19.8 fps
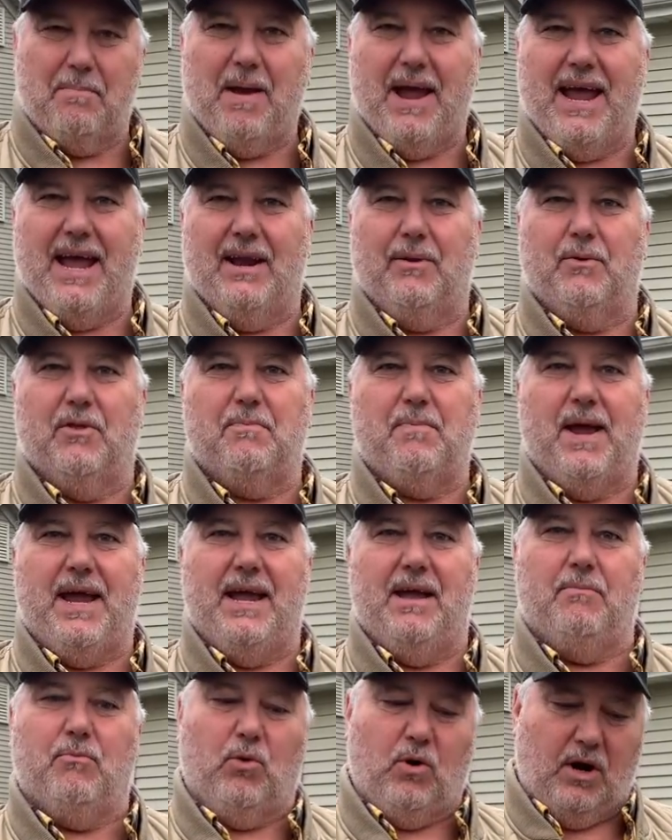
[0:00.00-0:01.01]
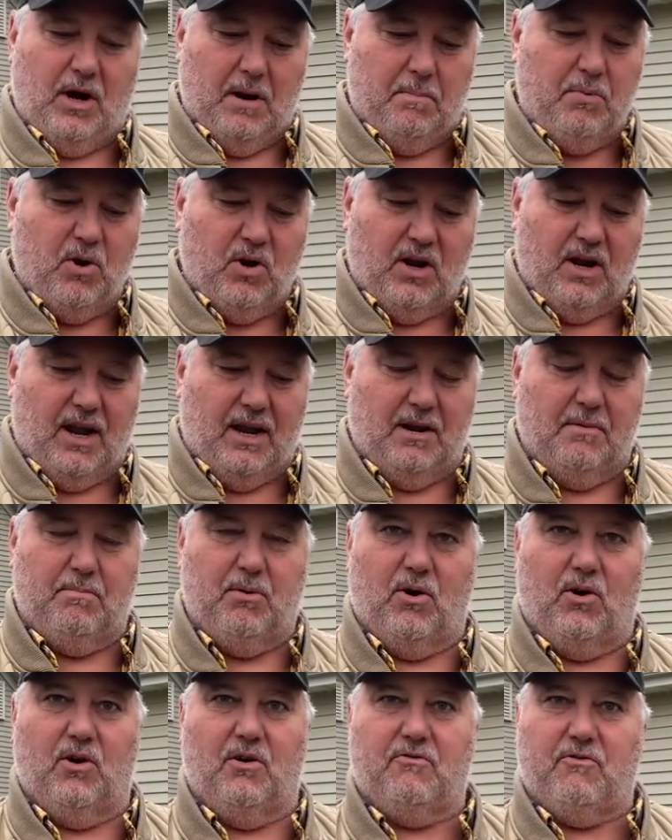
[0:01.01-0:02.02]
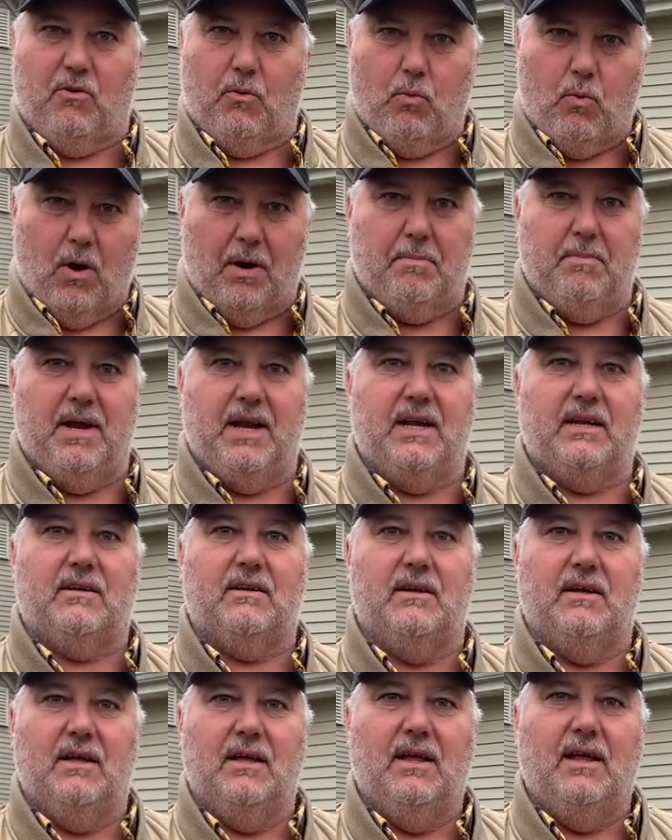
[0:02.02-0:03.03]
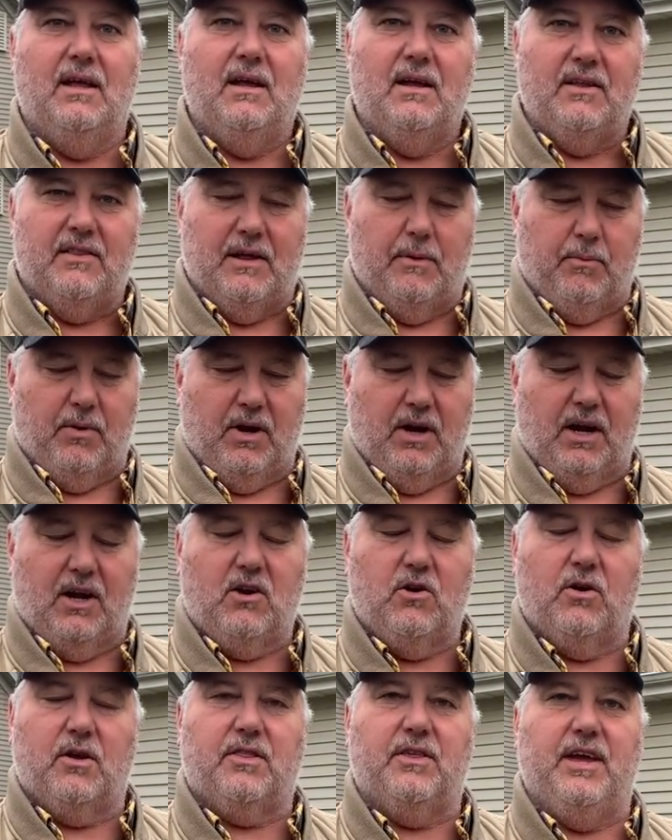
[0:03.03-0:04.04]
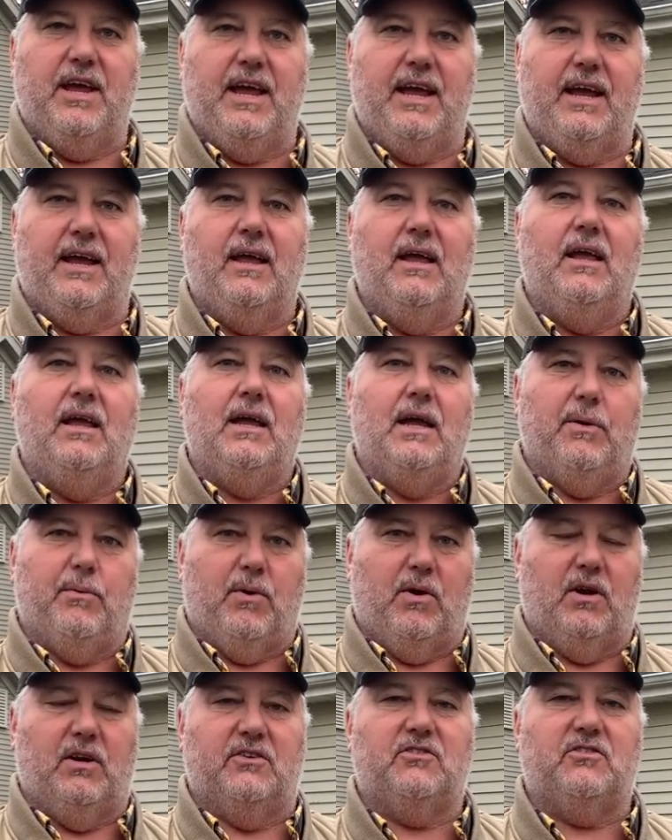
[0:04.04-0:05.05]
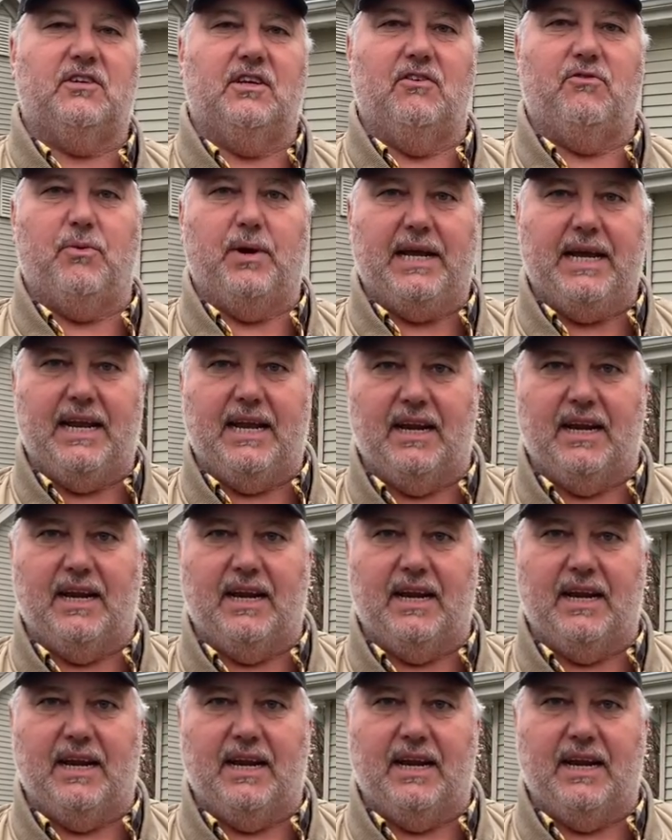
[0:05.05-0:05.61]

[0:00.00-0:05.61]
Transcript: pan with Pam. We're gonna put it on the burner for one minute. Then we're gonna cook the egg. And we're gonna see if we get